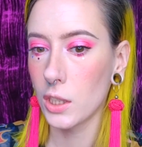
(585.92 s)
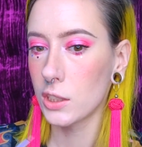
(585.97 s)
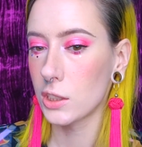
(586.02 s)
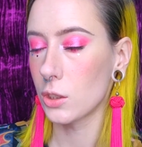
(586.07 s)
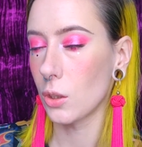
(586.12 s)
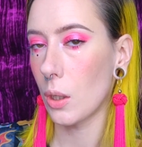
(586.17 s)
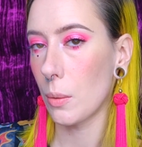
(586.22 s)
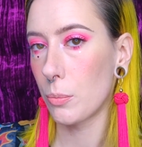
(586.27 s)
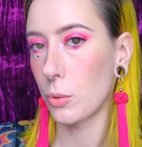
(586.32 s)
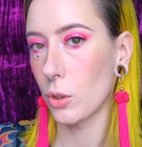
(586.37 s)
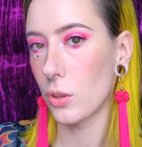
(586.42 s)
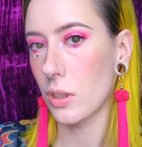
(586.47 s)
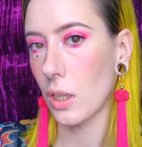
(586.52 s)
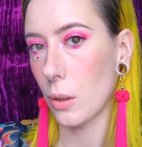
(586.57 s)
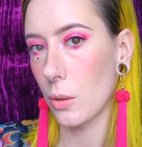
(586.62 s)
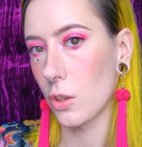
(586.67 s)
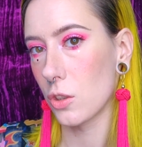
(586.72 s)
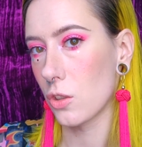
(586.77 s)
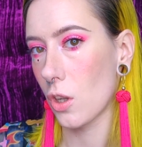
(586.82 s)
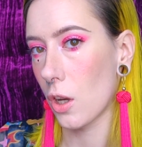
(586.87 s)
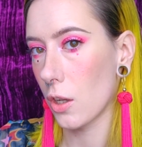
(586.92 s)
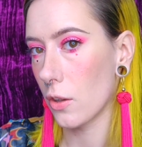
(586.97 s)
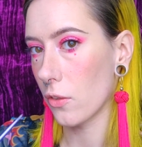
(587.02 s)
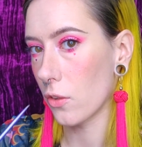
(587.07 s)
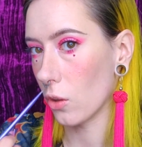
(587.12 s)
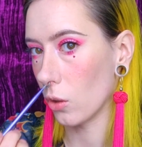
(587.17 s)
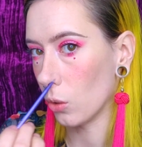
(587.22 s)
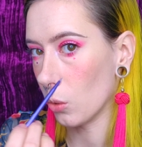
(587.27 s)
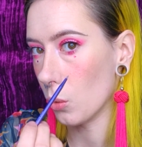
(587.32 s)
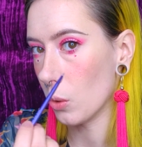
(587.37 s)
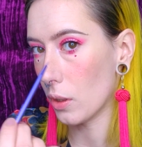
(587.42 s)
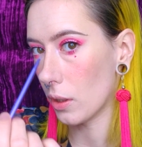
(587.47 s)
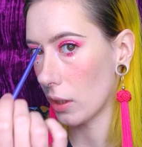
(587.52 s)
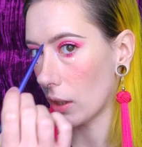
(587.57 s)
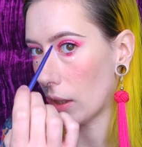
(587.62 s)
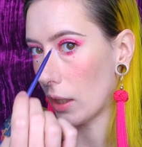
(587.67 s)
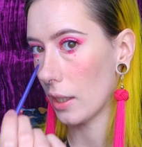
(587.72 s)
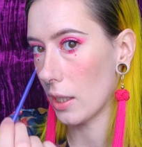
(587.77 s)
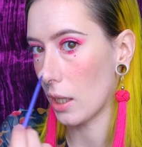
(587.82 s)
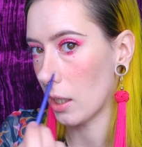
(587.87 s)
So I put down a dot of glue and
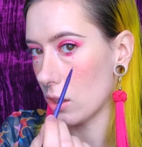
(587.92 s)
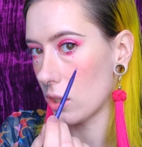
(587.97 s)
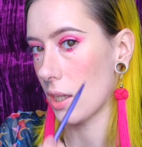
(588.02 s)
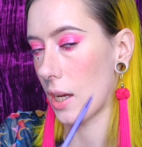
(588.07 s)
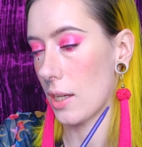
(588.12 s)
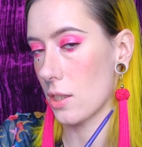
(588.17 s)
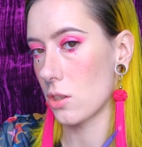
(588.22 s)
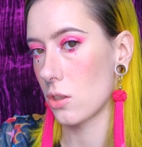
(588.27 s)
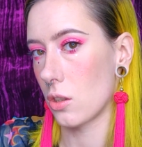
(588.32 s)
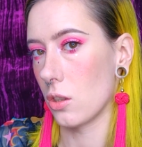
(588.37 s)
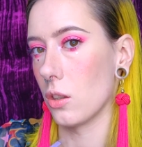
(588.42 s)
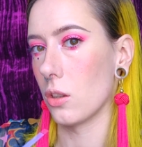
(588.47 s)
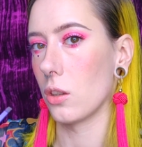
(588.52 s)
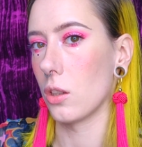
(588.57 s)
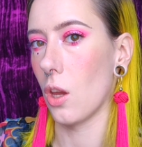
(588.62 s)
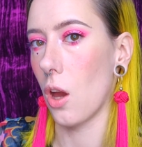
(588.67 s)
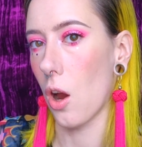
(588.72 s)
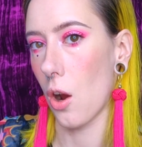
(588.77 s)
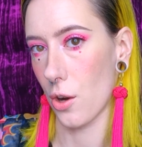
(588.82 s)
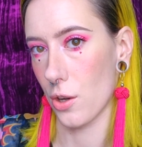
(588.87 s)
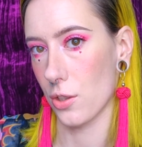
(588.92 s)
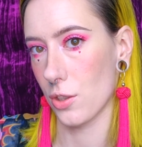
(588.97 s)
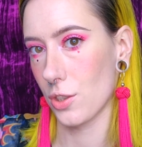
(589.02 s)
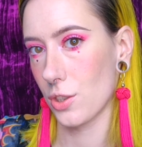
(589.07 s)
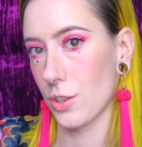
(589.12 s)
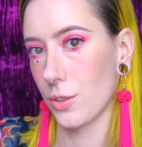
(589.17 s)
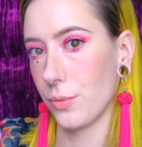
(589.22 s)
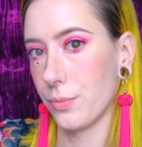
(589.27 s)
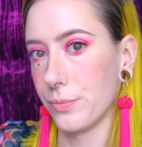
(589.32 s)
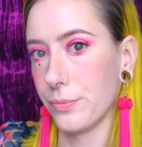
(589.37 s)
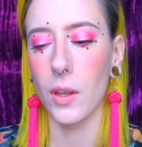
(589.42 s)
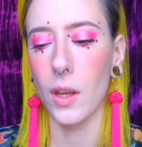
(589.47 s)
then I attached the hearts.